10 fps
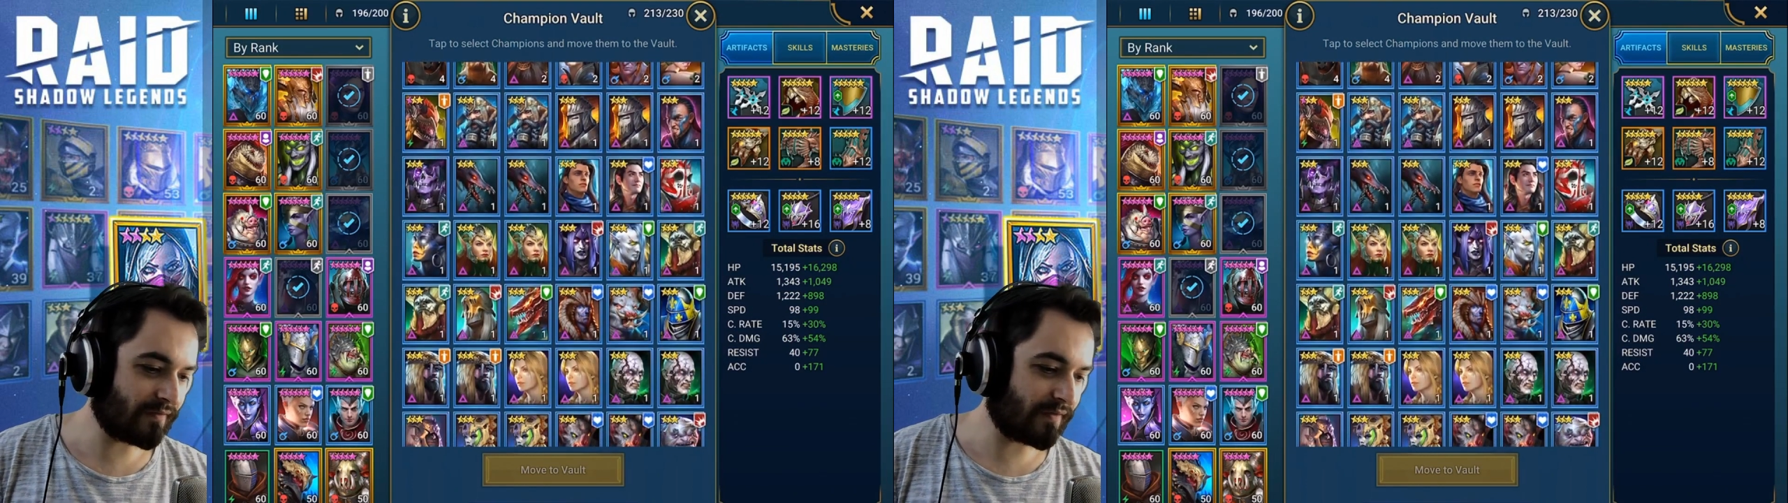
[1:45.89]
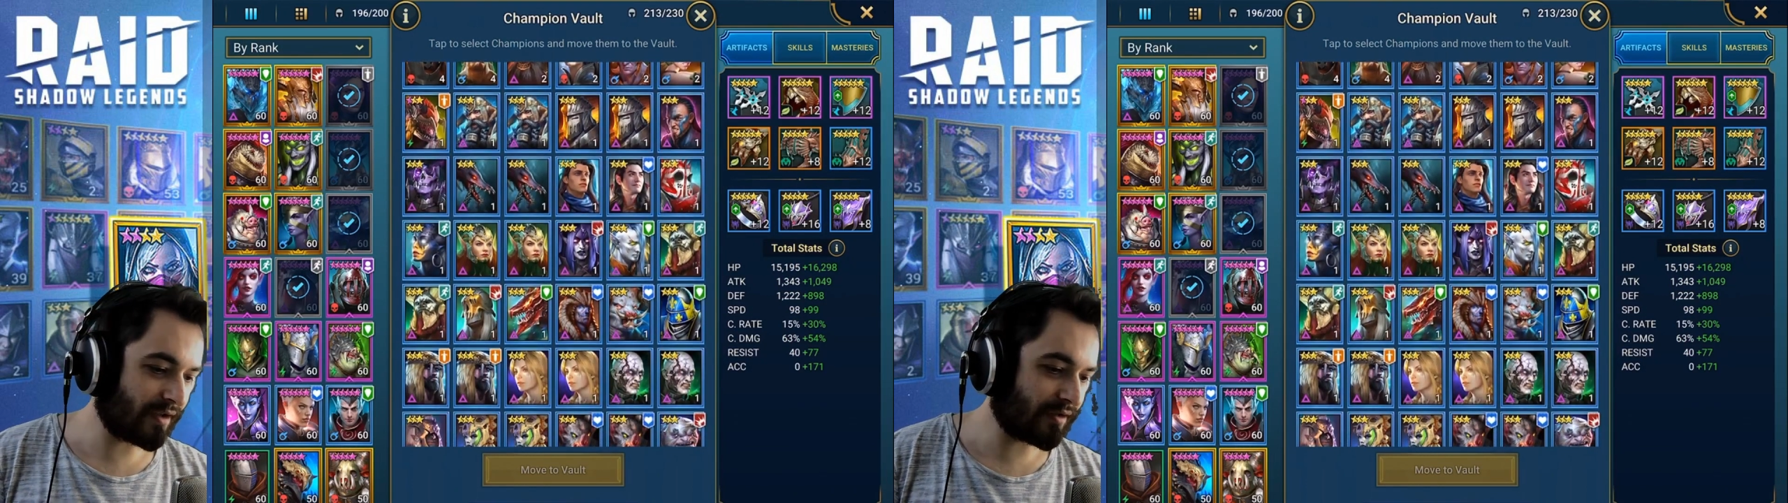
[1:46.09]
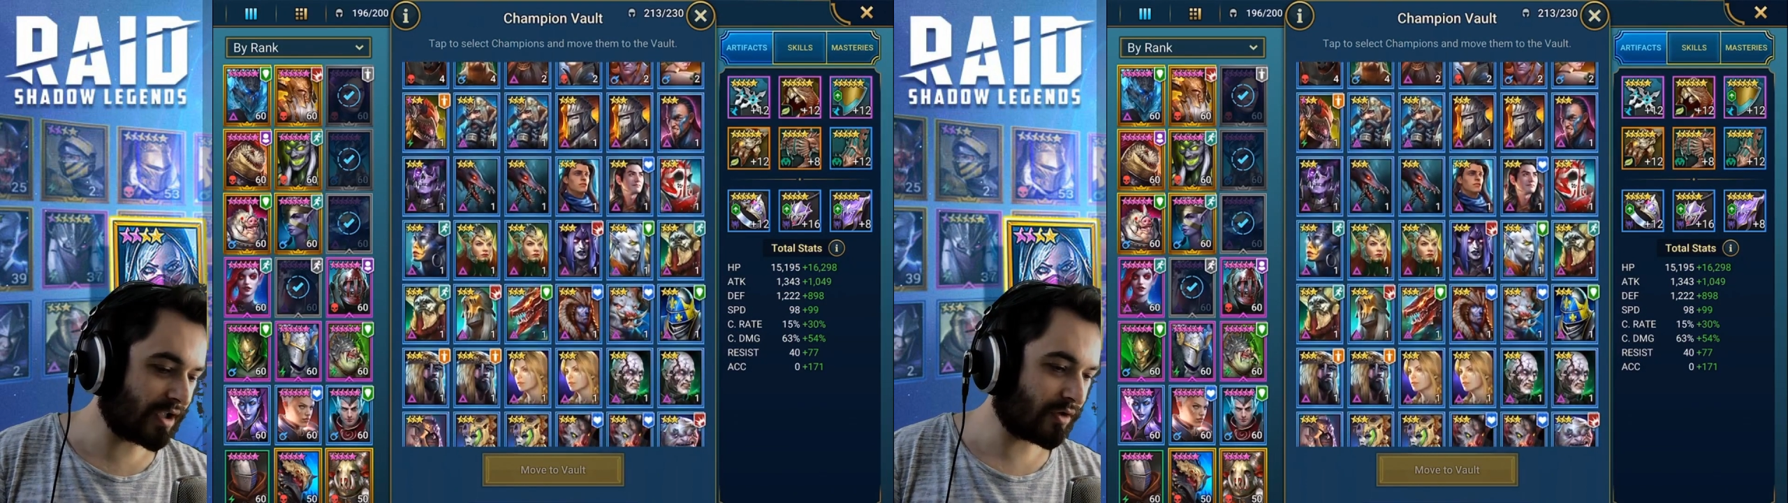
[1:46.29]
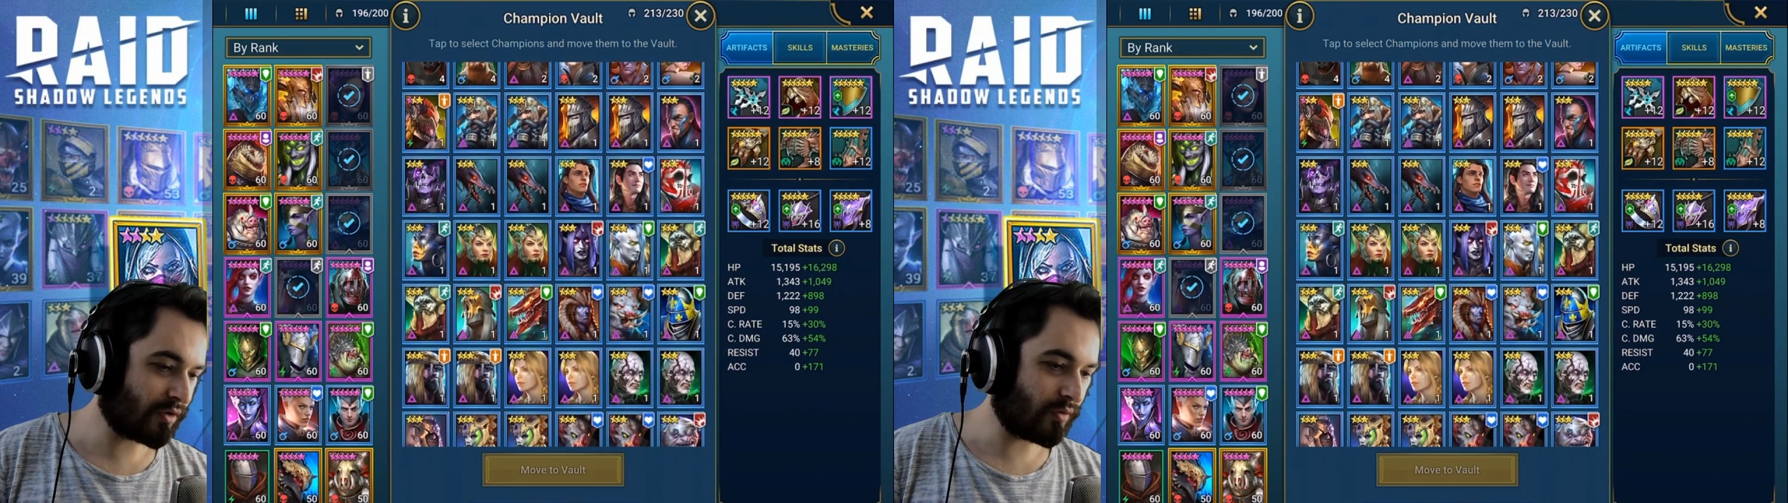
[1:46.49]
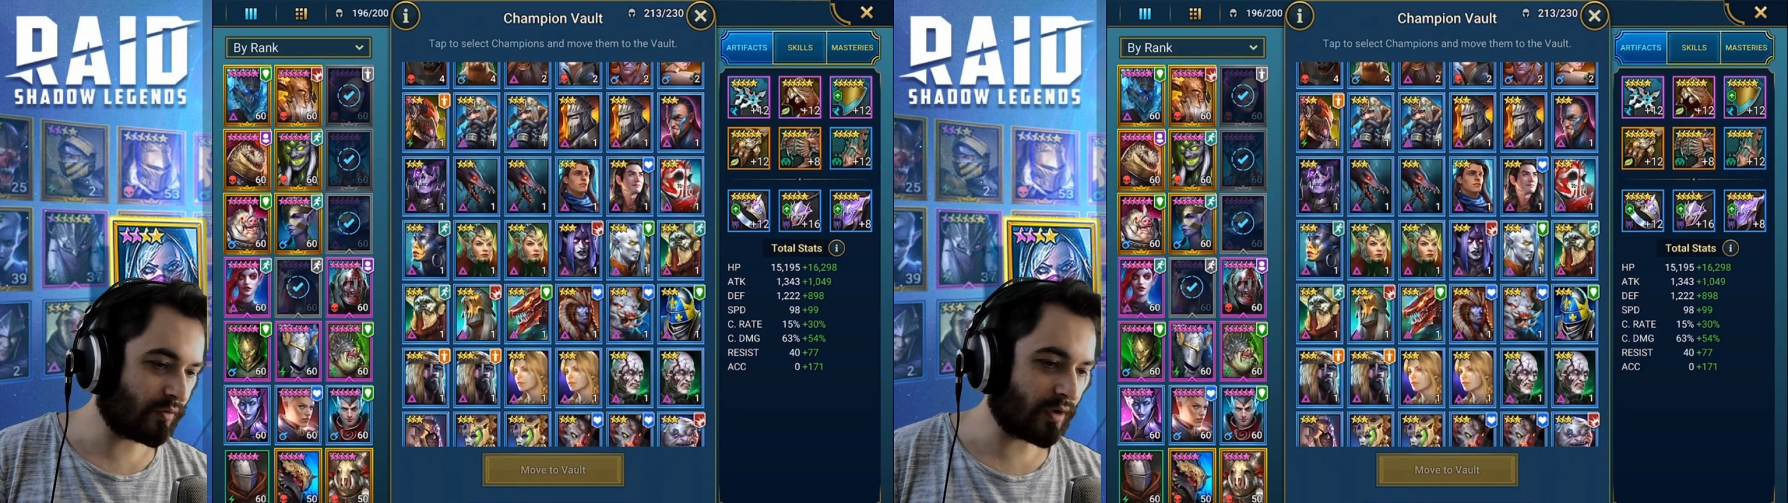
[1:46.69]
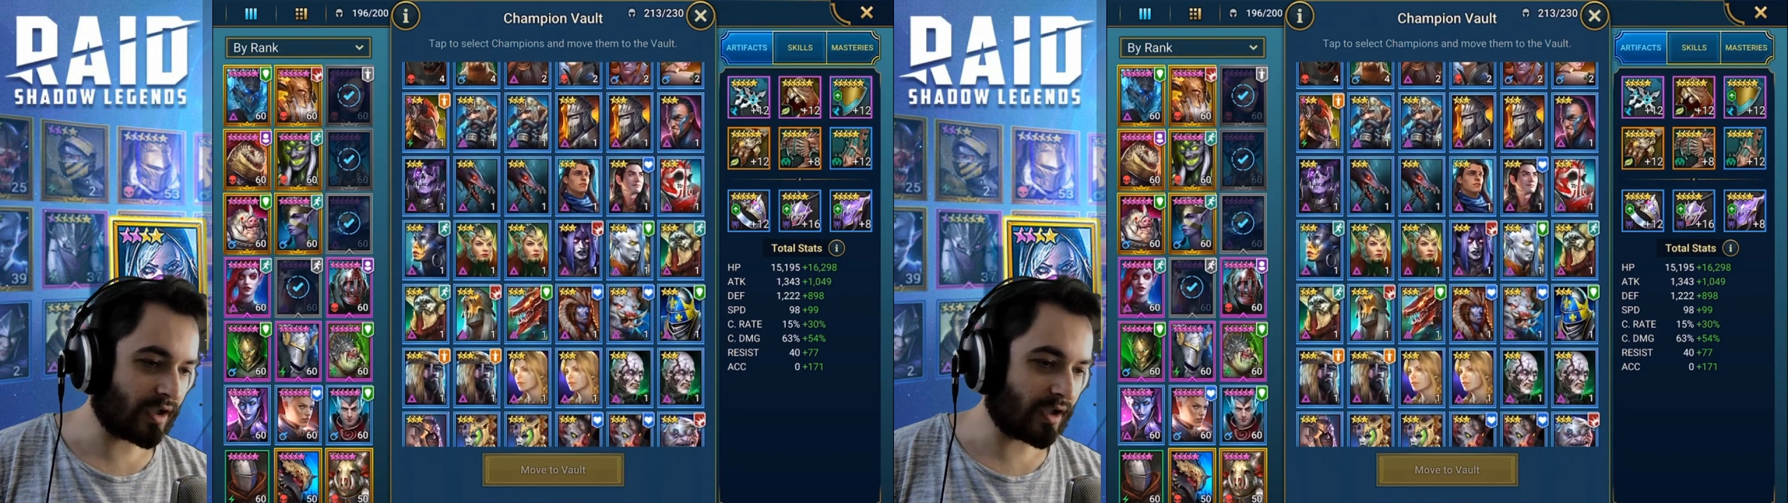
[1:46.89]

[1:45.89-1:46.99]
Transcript: very cool.